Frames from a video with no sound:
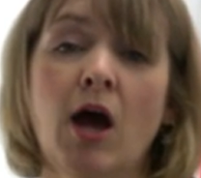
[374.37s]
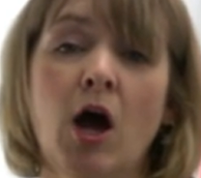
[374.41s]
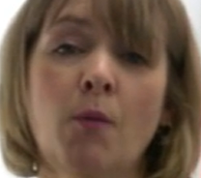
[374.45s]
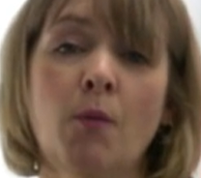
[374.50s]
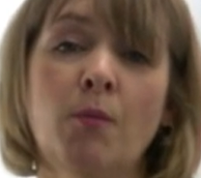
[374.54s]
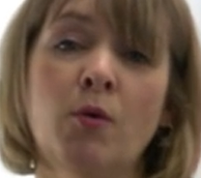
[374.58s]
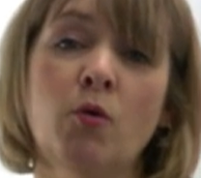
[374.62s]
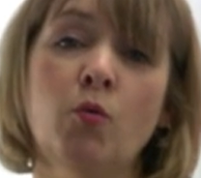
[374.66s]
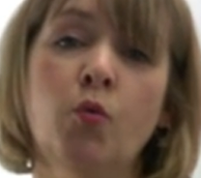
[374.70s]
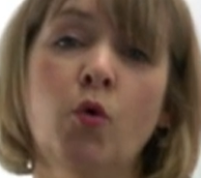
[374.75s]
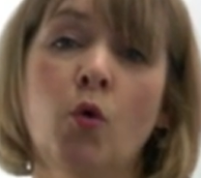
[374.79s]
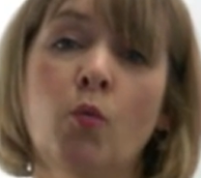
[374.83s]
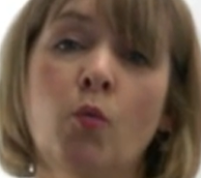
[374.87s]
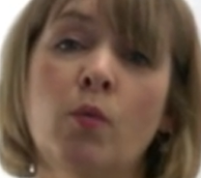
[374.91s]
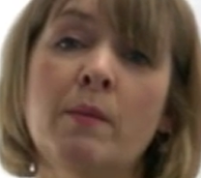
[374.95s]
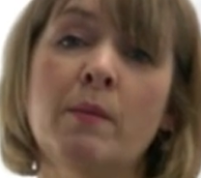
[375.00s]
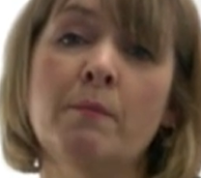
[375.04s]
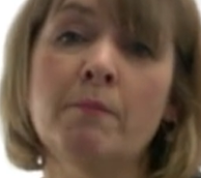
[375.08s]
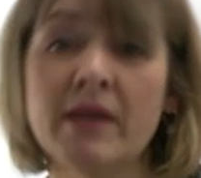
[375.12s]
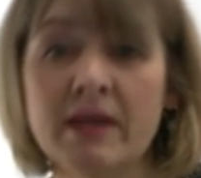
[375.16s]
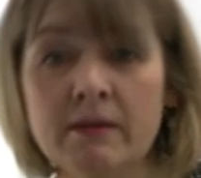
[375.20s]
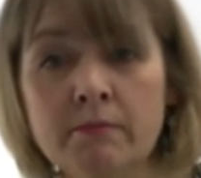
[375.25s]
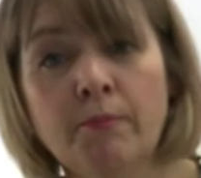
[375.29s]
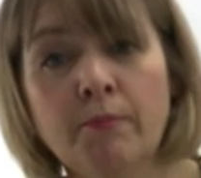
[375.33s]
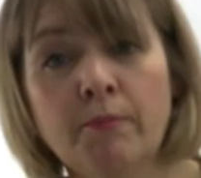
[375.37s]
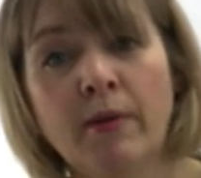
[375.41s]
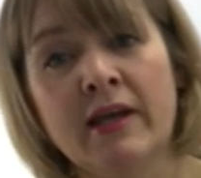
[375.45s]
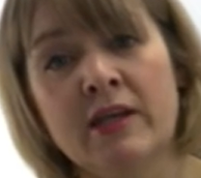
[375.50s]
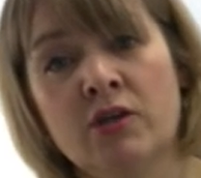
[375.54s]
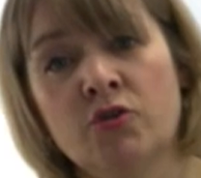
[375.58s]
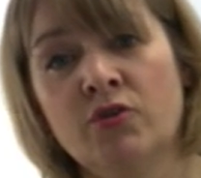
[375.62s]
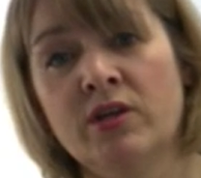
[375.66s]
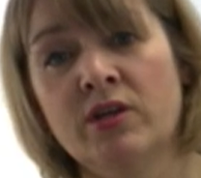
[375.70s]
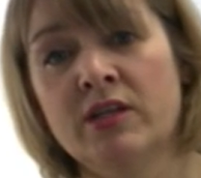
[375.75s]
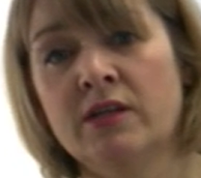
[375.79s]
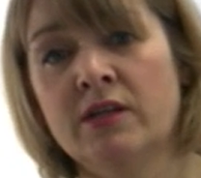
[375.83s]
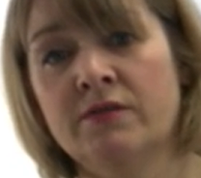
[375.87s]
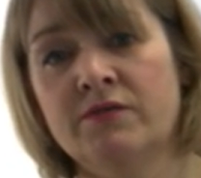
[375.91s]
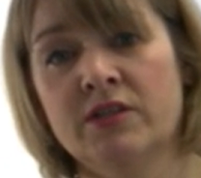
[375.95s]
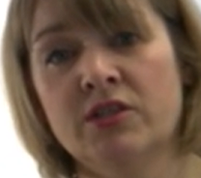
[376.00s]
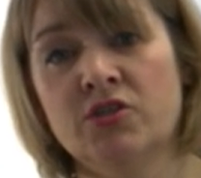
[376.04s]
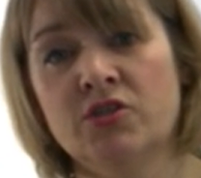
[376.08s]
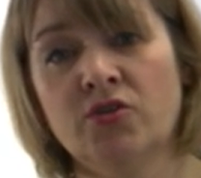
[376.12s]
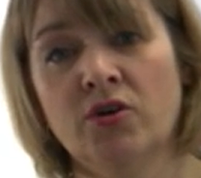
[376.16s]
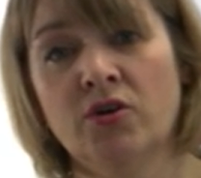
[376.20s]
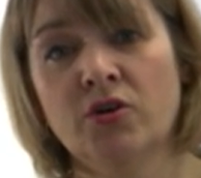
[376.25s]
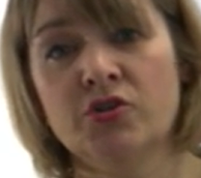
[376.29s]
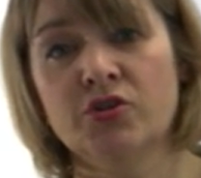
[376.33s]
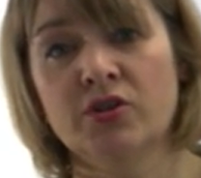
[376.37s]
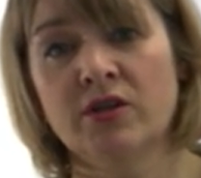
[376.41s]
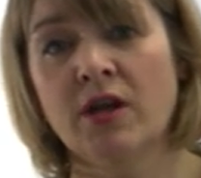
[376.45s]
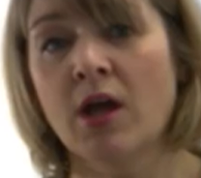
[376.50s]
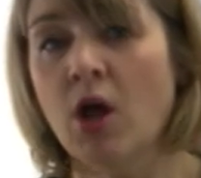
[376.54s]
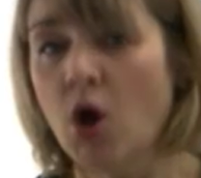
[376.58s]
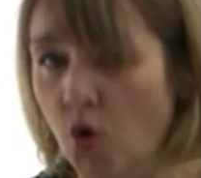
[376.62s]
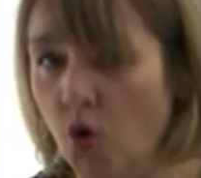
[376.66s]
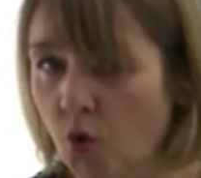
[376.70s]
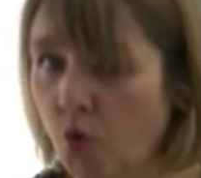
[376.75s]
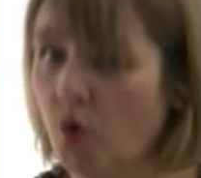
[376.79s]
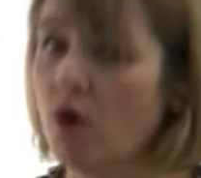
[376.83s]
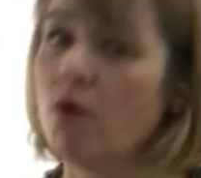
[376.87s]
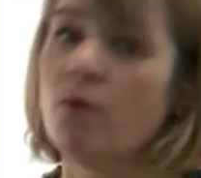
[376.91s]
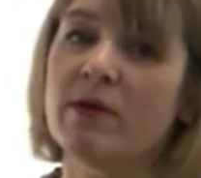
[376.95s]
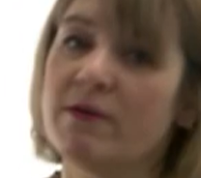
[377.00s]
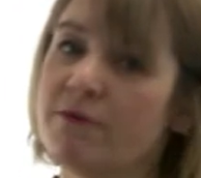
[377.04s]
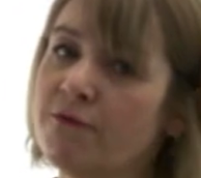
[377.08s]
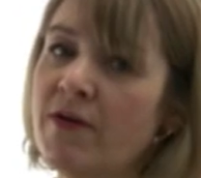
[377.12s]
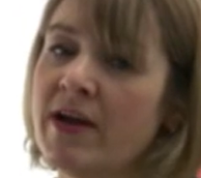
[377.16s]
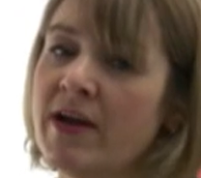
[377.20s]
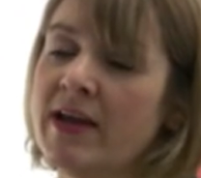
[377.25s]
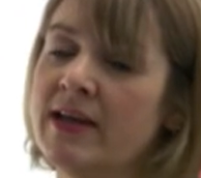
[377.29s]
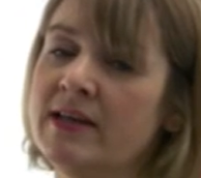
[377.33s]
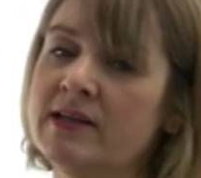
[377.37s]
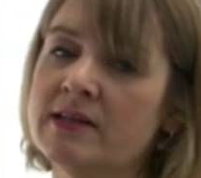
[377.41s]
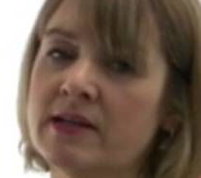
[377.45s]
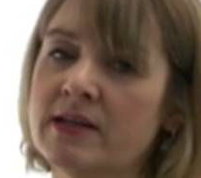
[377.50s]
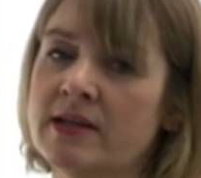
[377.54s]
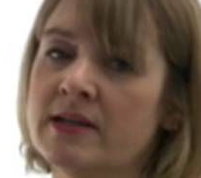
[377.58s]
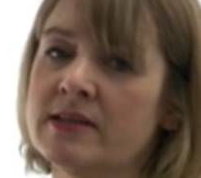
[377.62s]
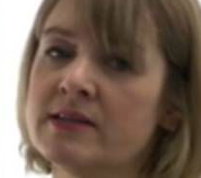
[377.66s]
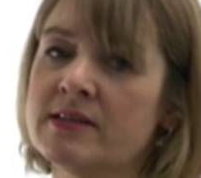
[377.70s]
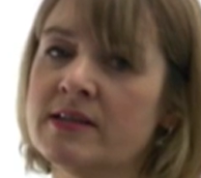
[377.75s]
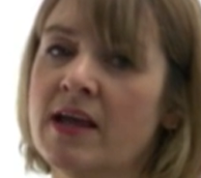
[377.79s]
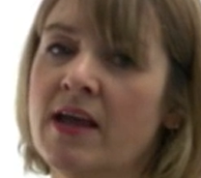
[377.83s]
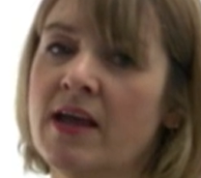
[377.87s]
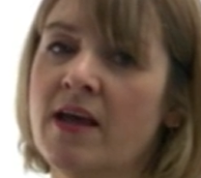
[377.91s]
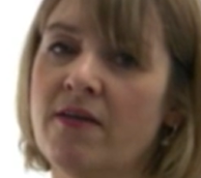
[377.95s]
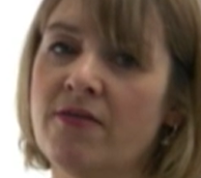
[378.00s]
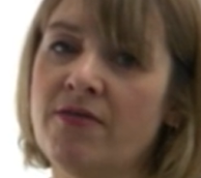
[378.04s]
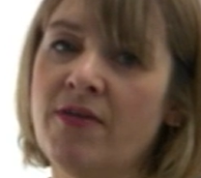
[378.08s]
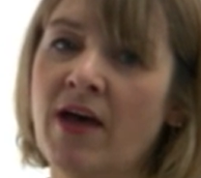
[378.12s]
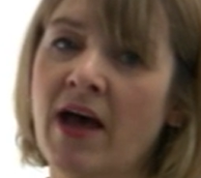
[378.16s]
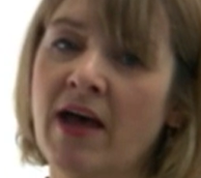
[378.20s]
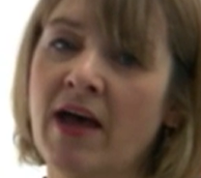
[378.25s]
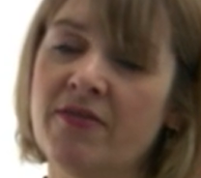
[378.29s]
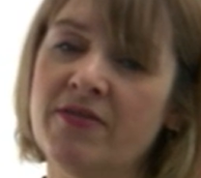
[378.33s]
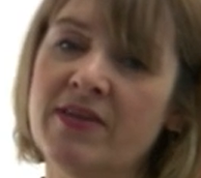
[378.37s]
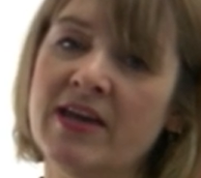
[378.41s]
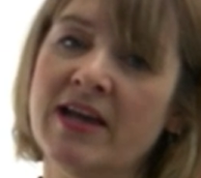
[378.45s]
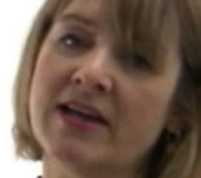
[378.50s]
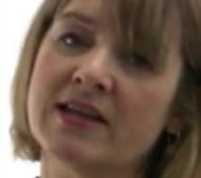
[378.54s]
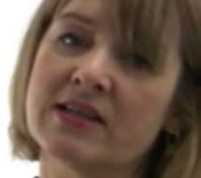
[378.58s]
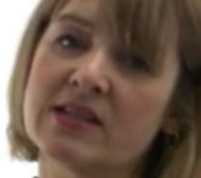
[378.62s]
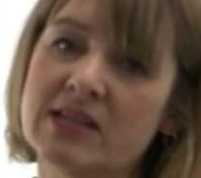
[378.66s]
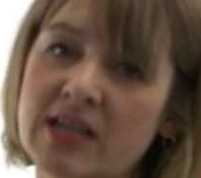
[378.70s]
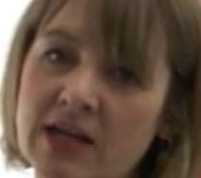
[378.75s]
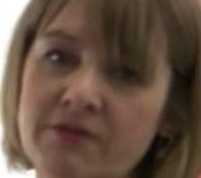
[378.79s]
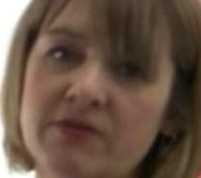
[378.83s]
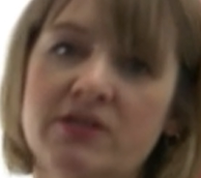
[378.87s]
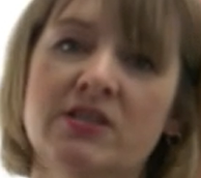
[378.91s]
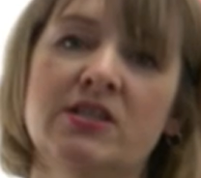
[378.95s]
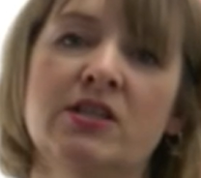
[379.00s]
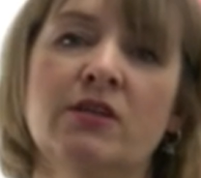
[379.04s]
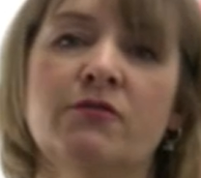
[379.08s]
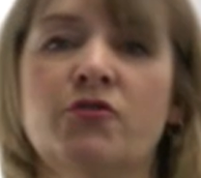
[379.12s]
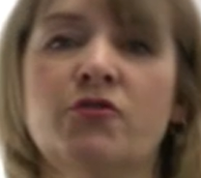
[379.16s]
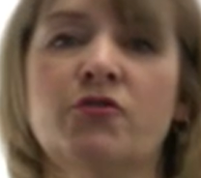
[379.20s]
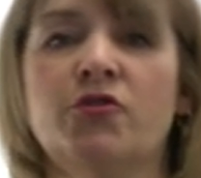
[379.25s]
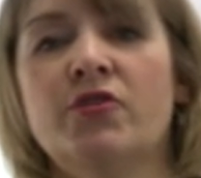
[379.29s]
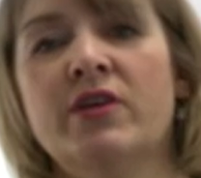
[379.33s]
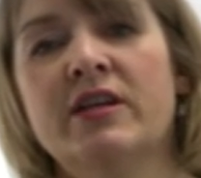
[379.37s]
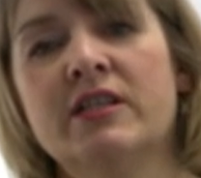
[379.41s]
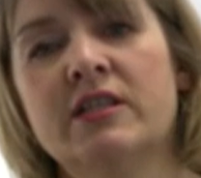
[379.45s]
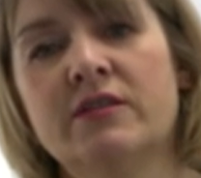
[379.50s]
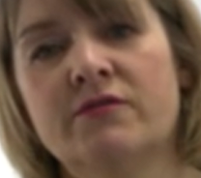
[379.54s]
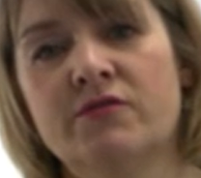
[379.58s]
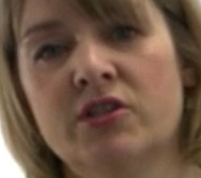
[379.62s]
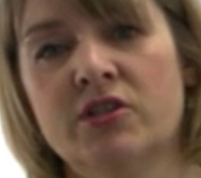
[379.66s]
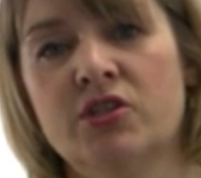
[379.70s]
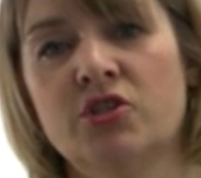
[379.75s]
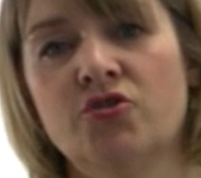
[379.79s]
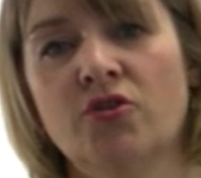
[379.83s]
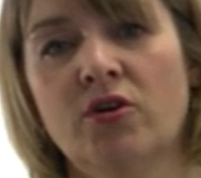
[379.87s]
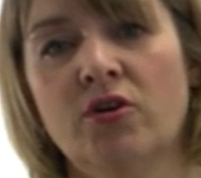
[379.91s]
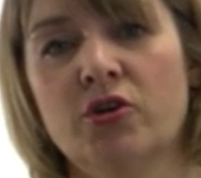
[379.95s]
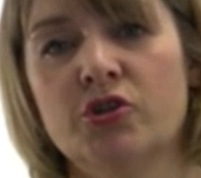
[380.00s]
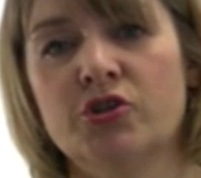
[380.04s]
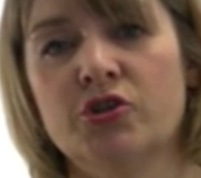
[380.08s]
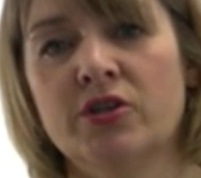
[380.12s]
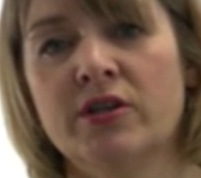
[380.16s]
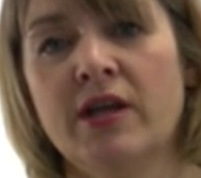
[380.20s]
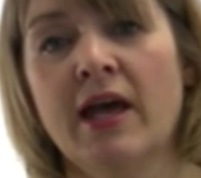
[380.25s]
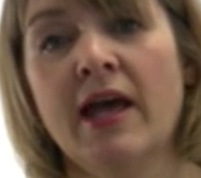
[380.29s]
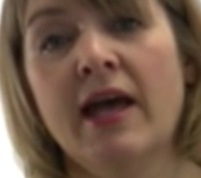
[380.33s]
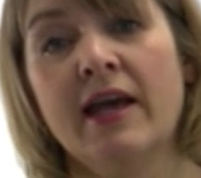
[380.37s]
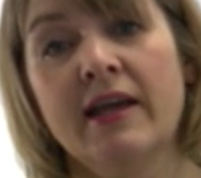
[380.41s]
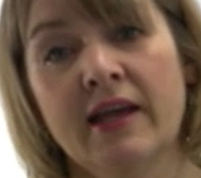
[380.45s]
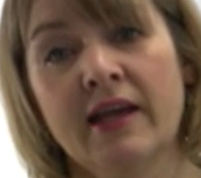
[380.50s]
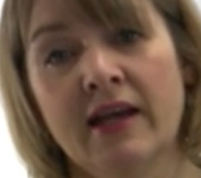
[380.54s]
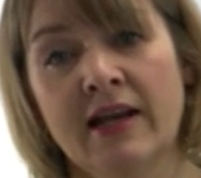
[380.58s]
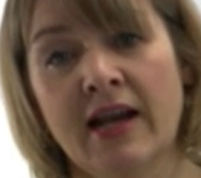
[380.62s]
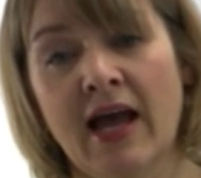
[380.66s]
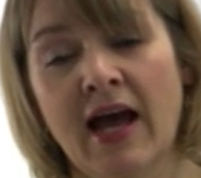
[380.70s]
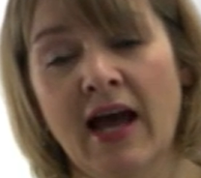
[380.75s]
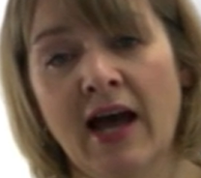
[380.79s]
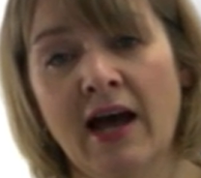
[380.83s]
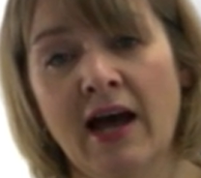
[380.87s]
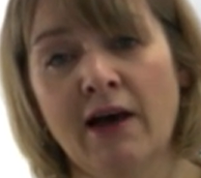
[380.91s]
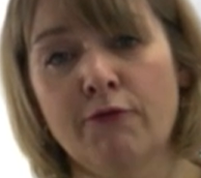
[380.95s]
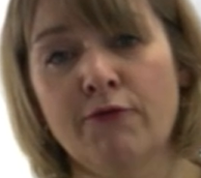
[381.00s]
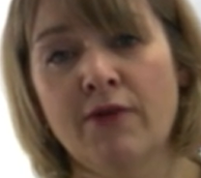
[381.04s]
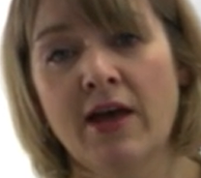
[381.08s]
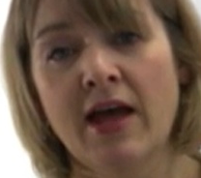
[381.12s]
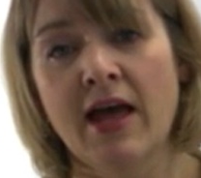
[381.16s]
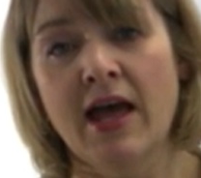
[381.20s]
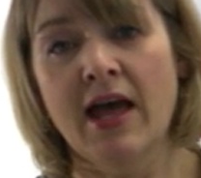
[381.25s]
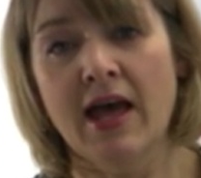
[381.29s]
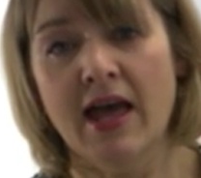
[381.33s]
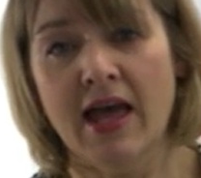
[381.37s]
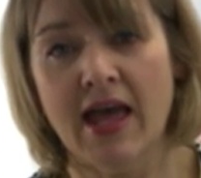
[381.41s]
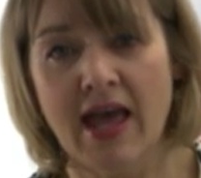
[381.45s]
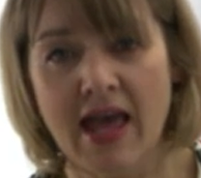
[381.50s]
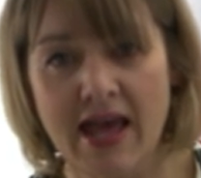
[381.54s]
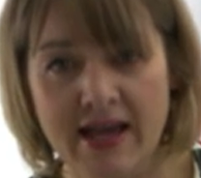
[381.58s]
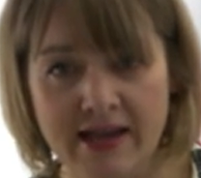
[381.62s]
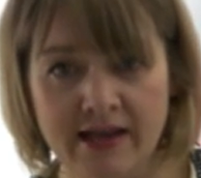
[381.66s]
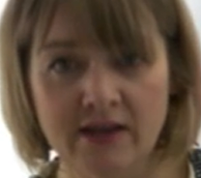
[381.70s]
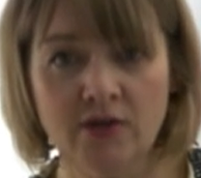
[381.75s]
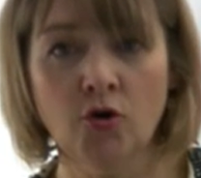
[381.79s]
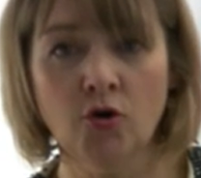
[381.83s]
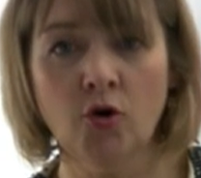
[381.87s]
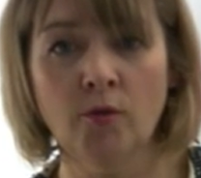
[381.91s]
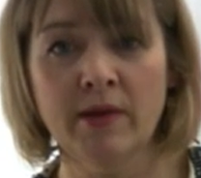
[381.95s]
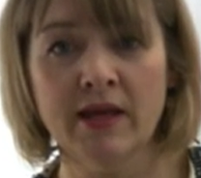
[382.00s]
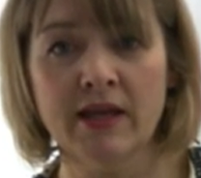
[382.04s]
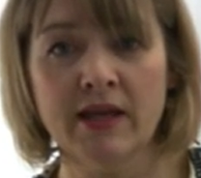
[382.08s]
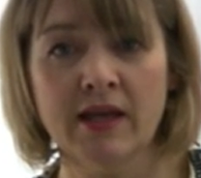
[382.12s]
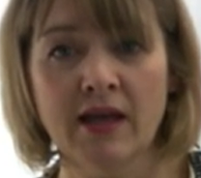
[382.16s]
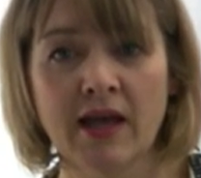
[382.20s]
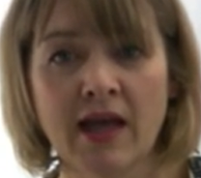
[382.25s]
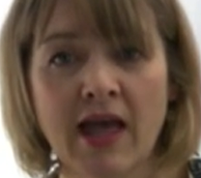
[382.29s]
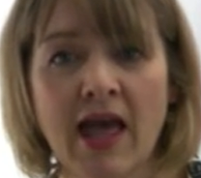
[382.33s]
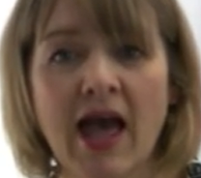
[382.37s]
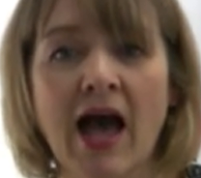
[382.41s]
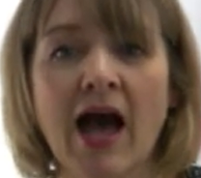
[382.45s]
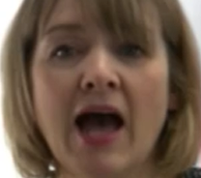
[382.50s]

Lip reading: about what we mean by creative destruction, what we find is that the activity of creative destruction can have economic,